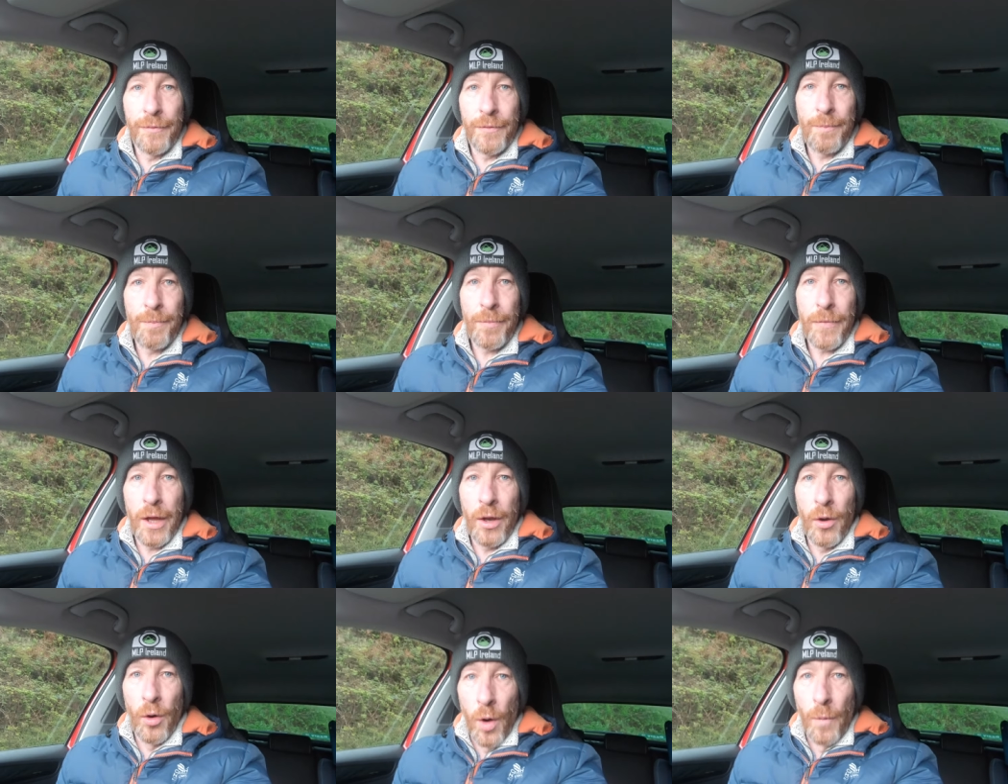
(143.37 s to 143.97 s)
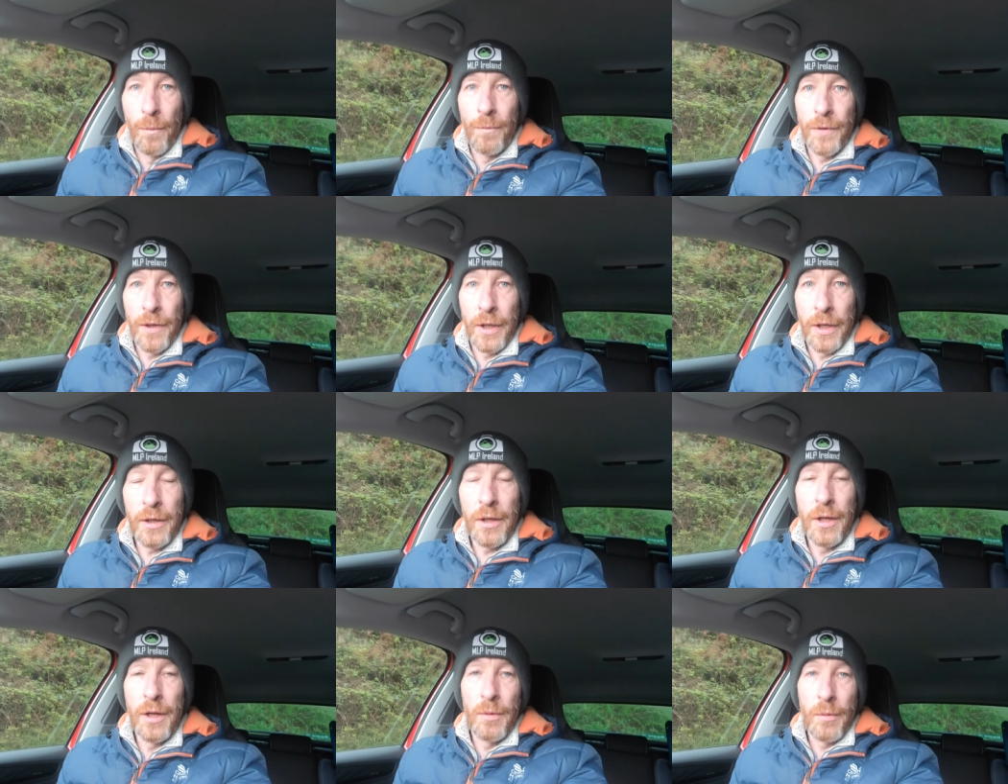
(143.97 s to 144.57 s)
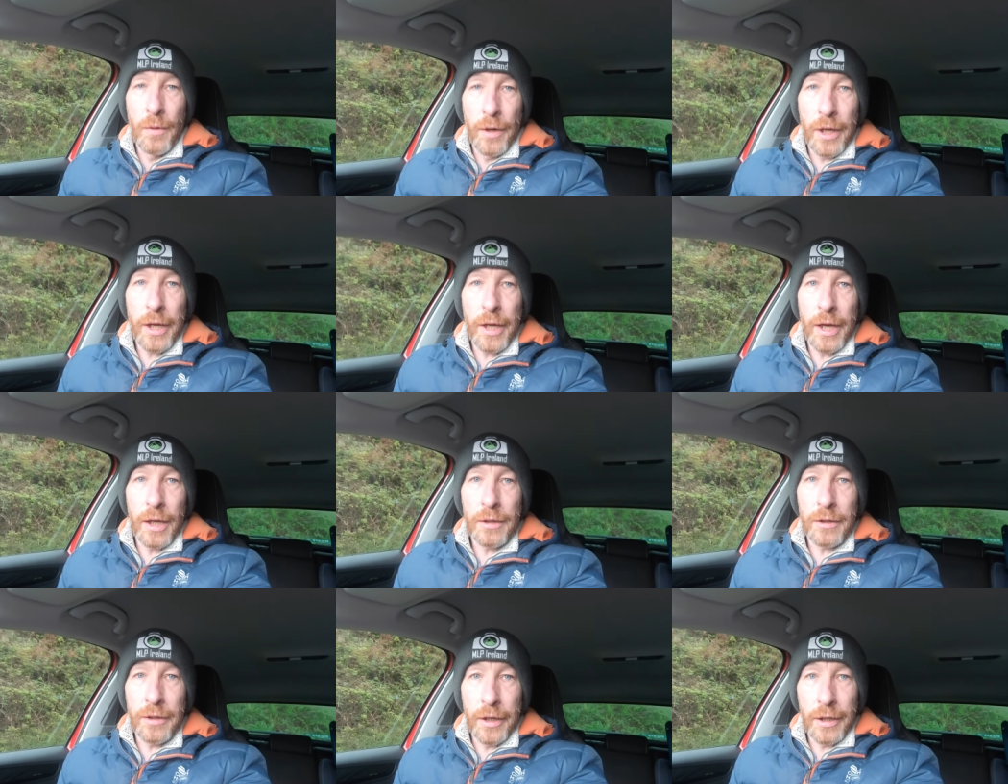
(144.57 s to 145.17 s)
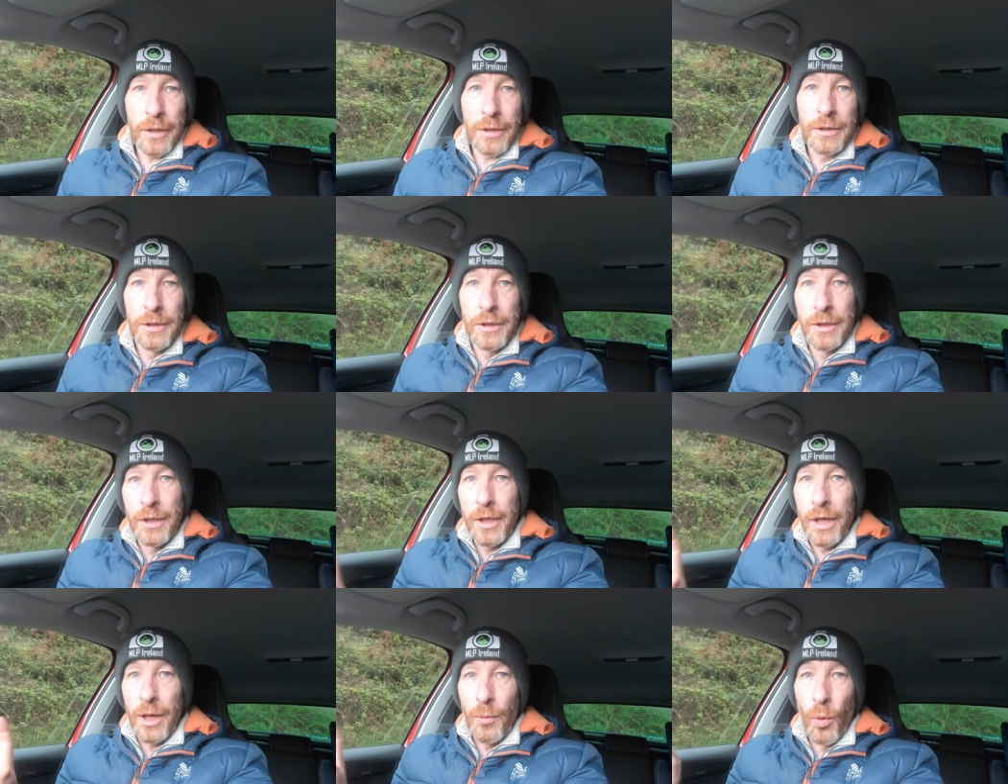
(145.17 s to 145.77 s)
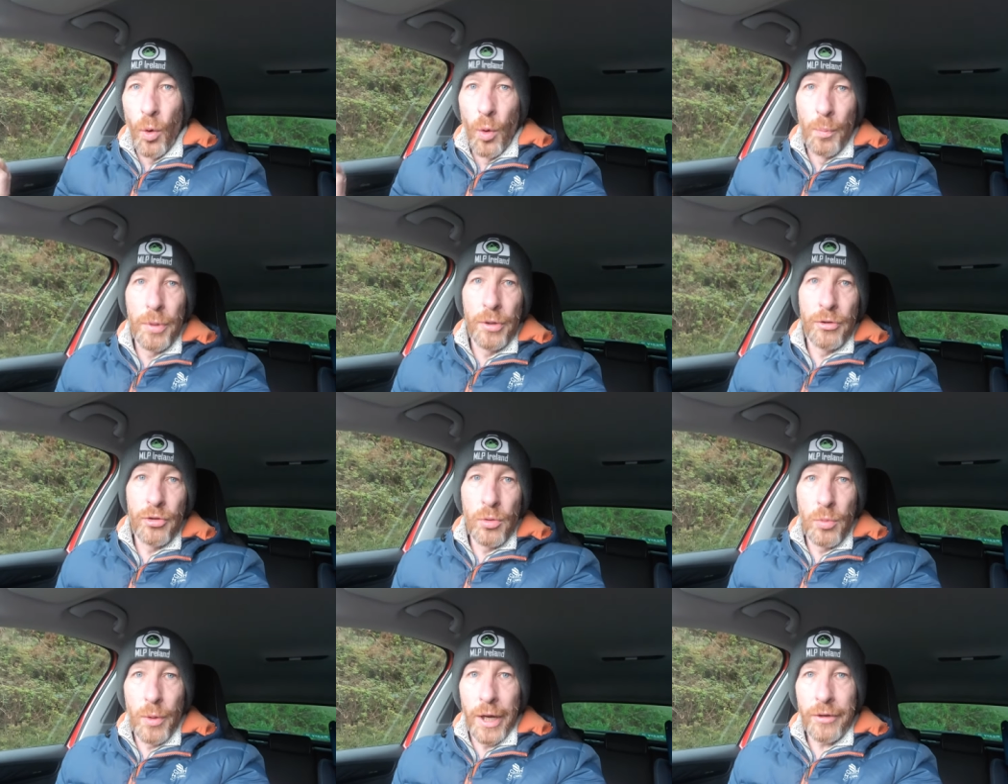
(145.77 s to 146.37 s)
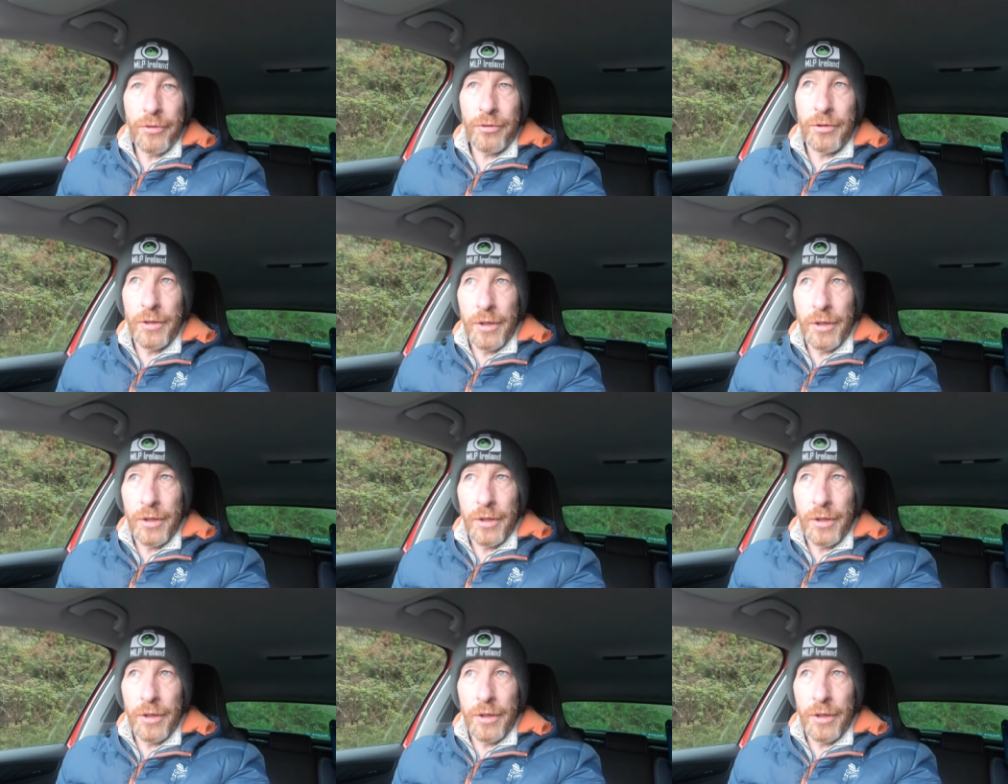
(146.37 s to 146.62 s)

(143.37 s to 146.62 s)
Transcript: And hopefully, when I get there, it won't be too wet.